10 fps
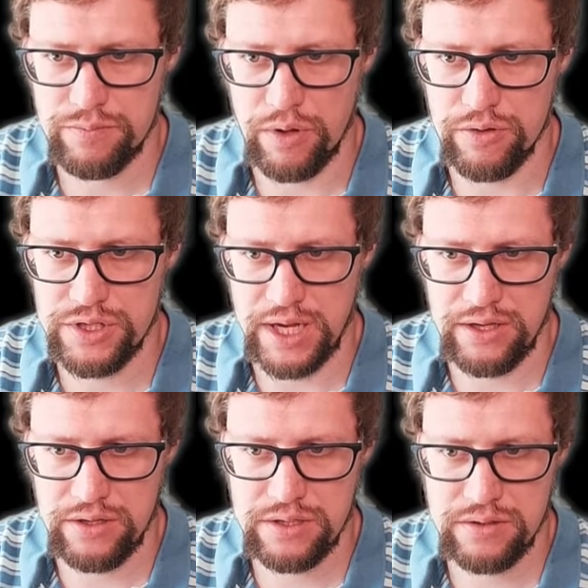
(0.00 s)

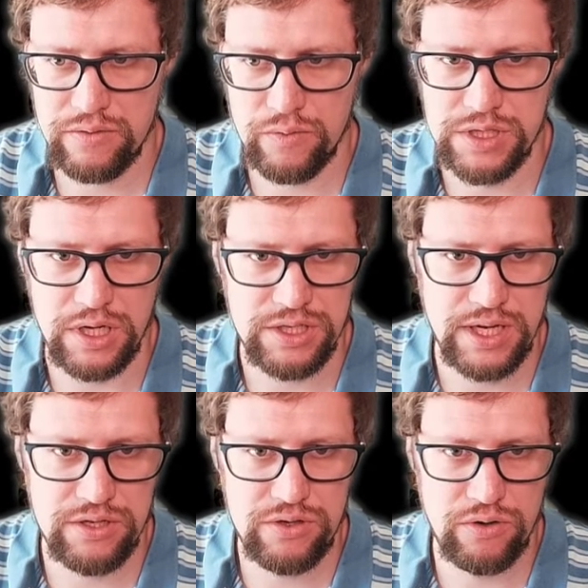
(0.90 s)
status, which is our
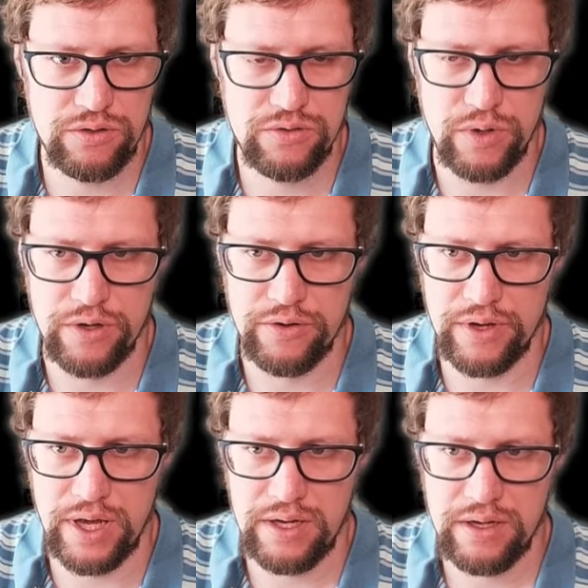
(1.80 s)
status code 200
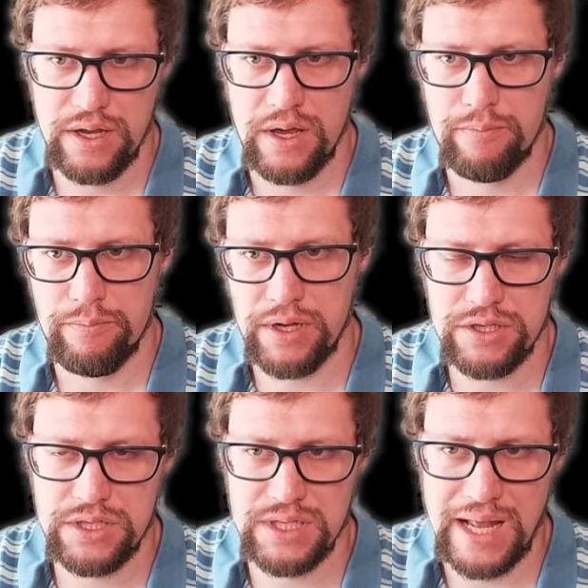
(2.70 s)
OK, because
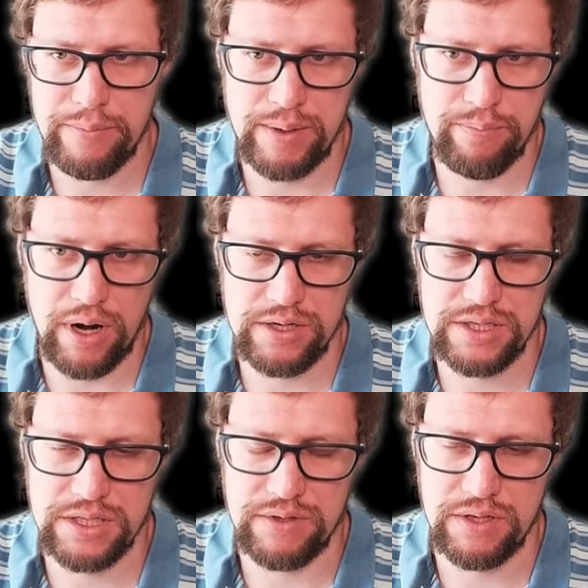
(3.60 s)
this library parses
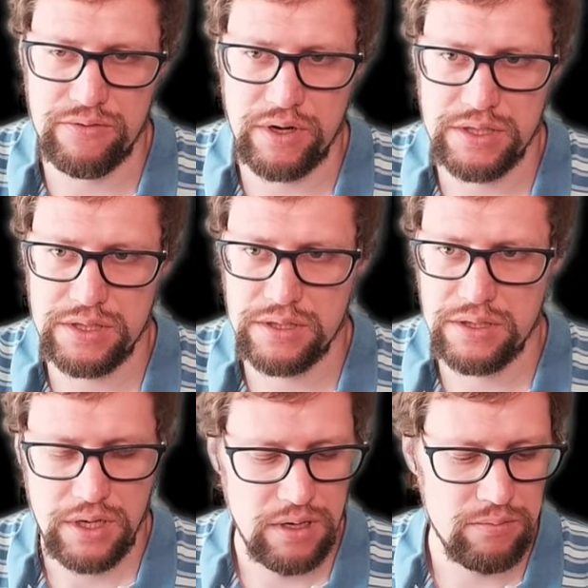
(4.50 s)
everything for us.
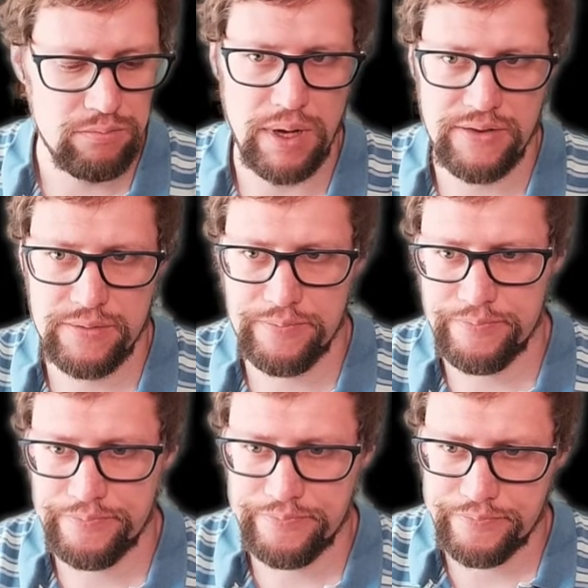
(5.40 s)
But
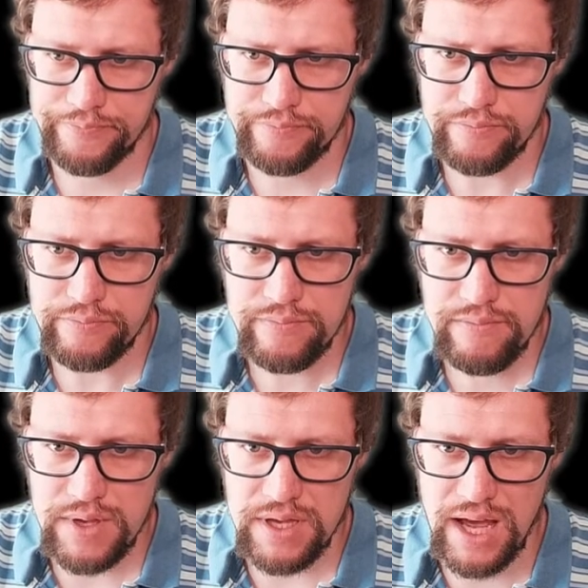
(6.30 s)

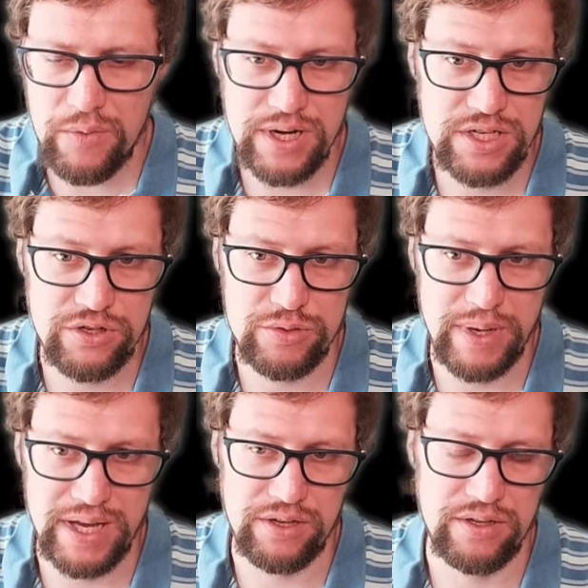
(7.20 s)
now we actually just
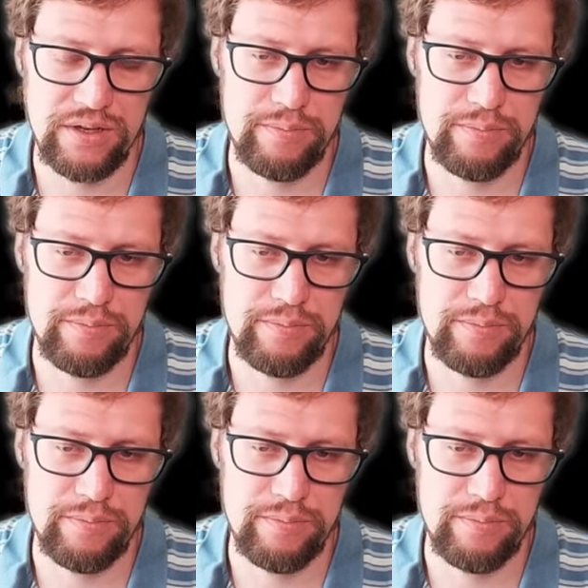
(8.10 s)
making